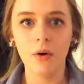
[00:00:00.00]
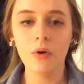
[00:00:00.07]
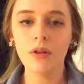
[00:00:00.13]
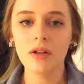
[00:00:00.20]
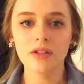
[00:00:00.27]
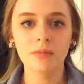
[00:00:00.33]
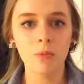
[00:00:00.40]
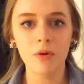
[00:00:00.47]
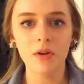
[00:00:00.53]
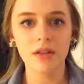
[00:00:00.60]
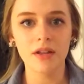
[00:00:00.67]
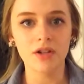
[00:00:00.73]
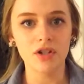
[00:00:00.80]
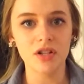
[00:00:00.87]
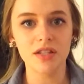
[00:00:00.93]
Hula is more
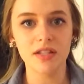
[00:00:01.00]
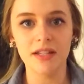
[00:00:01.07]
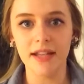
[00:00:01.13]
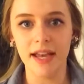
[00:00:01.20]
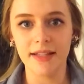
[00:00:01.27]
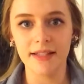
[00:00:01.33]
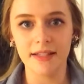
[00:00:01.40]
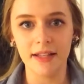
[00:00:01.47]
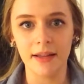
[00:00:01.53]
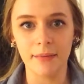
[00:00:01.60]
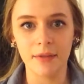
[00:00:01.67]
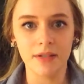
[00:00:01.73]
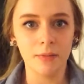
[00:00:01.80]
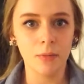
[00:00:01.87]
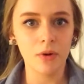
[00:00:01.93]
than just a dance to
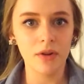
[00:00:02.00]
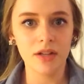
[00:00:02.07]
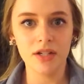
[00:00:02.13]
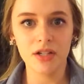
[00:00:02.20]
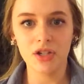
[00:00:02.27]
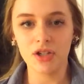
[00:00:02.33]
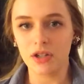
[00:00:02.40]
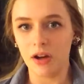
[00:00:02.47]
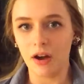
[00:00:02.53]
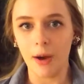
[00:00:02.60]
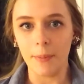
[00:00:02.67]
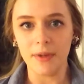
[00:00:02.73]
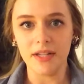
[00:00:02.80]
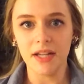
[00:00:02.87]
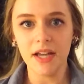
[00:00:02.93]
them. It's more than just a
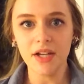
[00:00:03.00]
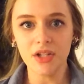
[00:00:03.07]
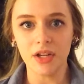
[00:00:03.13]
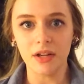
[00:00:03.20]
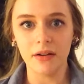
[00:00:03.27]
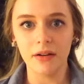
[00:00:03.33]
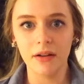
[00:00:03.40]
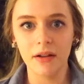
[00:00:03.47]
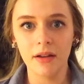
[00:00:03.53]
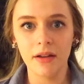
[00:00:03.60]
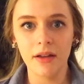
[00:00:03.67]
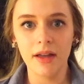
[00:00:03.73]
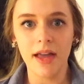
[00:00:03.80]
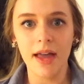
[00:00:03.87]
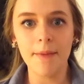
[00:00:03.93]
competition.
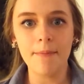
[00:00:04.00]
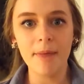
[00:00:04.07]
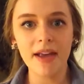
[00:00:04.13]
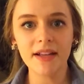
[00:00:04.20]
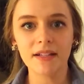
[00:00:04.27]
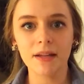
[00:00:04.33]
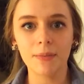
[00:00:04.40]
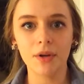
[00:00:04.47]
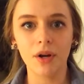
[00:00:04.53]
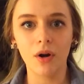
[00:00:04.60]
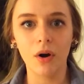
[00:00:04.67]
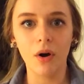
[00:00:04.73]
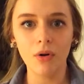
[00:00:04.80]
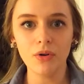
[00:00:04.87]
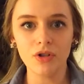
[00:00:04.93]
It makes up their
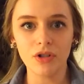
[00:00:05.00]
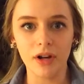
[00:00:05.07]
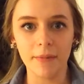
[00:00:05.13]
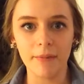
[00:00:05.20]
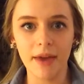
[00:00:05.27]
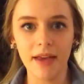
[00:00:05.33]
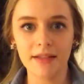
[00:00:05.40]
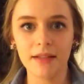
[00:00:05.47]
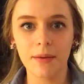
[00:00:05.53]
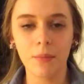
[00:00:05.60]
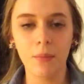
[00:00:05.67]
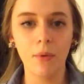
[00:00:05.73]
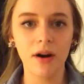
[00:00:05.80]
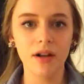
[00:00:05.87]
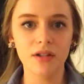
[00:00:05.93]
culture. It makes
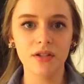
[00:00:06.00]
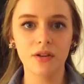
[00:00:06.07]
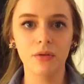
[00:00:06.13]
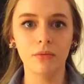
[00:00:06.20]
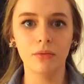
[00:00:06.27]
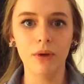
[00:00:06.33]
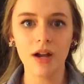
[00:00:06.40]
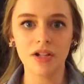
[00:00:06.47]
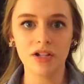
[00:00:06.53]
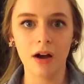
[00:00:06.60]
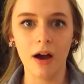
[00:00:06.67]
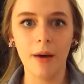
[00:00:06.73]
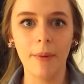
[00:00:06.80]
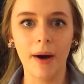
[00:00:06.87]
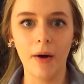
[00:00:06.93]
up what is so rich
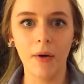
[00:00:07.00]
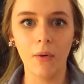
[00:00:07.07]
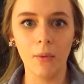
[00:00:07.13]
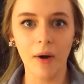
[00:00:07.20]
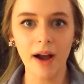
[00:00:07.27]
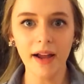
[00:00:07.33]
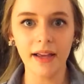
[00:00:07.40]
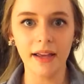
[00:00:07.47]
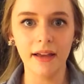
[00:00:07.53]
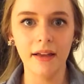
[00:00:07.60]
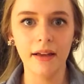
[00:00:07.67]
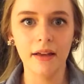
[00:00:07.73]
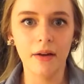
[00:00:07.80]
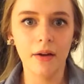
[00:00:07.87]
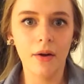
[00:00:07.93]
about Hawaii.
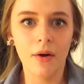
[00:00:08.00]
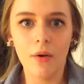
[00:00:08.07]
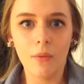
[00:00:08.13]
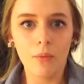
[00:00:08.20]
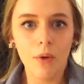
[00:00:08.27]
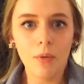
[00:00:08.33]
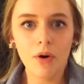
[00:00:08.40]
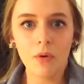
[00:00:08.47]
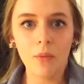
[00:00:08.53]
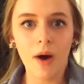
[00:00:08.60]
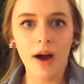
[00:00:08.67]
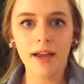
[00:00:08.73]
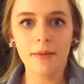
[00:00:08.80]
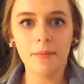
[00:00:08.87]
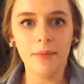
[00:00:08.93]
What would
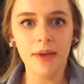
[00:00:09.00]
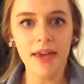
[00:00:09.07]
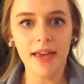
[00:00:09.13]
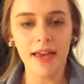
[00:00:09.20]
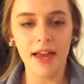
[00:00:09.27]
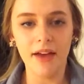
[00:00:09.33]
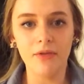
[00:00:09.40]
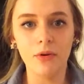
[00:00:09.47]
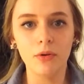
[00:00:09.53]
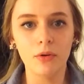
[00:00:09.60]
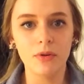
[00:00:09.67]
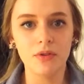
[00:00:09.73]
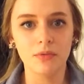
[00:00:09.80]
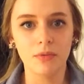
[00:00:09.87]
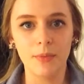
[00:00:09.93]
Hawaii be if
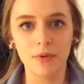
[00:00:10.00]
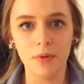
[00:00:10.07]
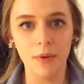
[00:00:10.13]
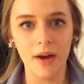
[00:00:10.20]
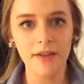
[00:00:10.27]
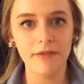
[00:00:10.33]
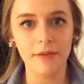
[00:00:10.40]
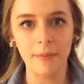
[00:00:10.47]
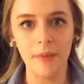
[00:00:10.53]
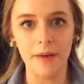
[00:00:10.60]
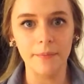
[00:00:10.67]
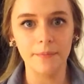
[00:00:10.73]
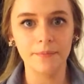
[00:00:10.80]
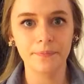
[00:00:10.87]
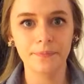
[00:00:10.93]
hula was ripped away from
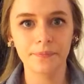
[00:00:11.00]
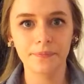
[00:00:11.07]
them?